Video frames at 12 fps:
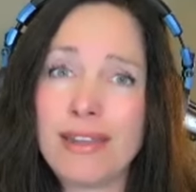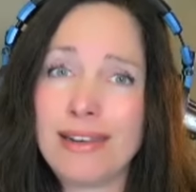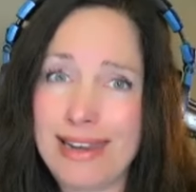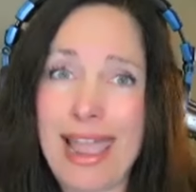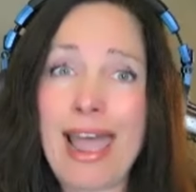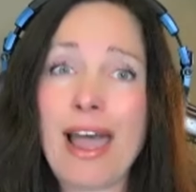
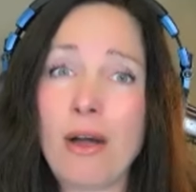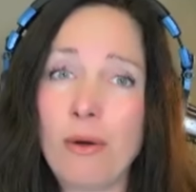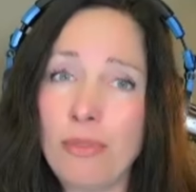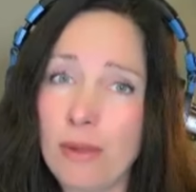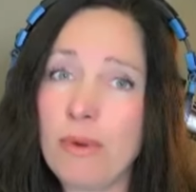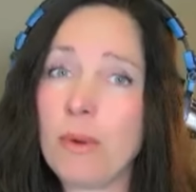
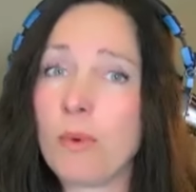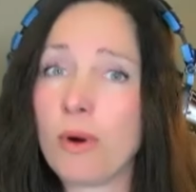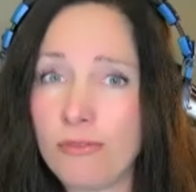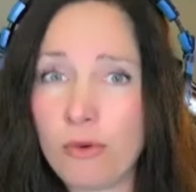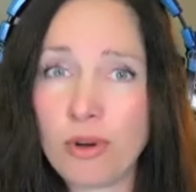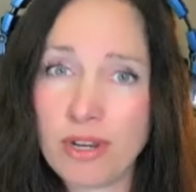now than we were
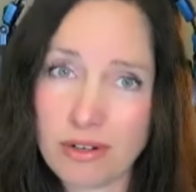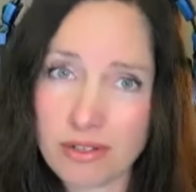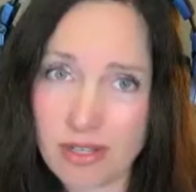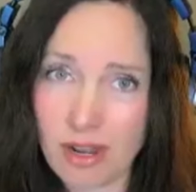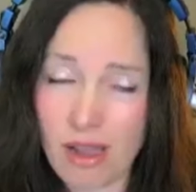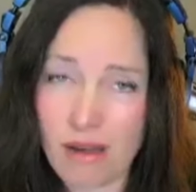four years
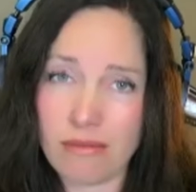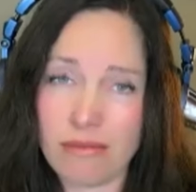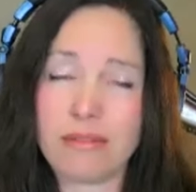ago?